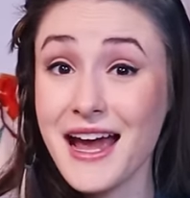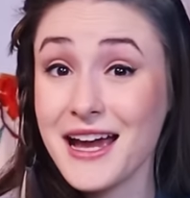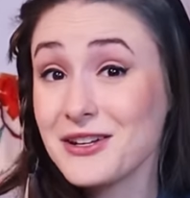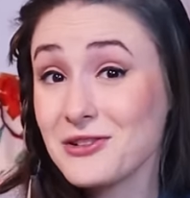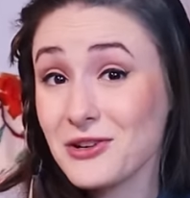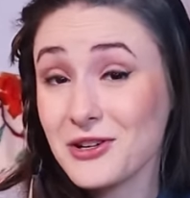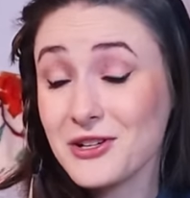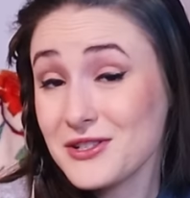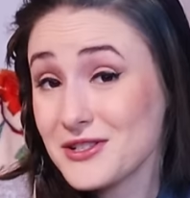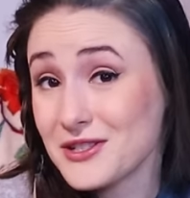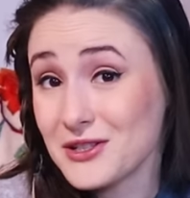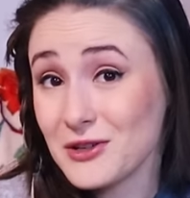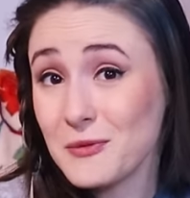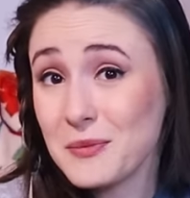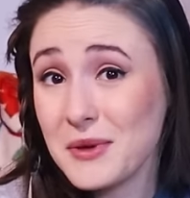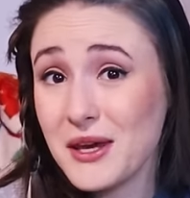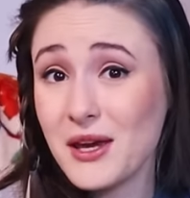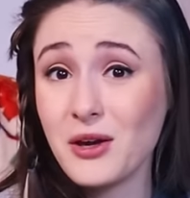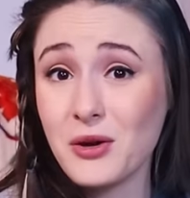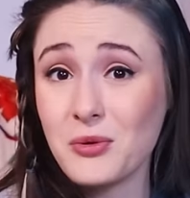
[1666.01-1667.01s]
and are still
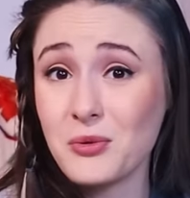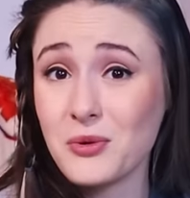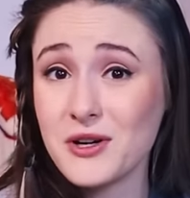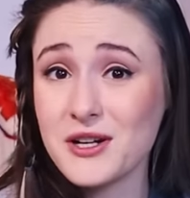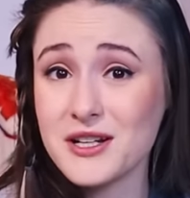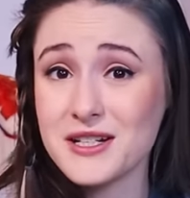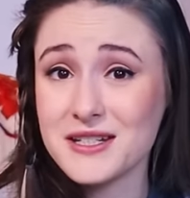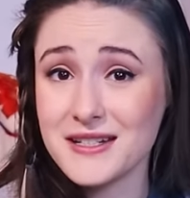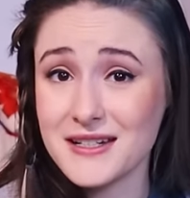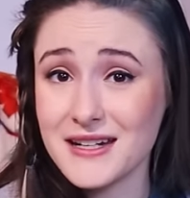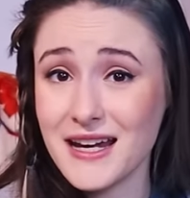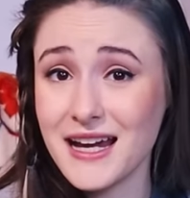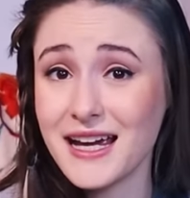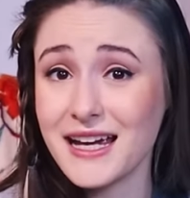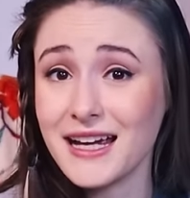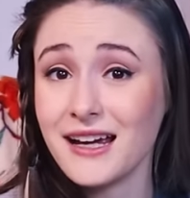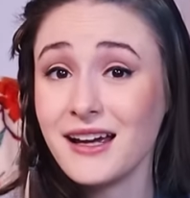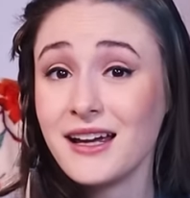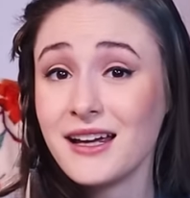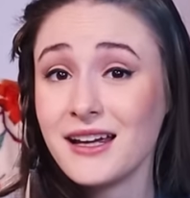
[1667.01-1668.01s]
being awarded
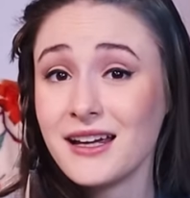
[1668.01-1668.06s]
today,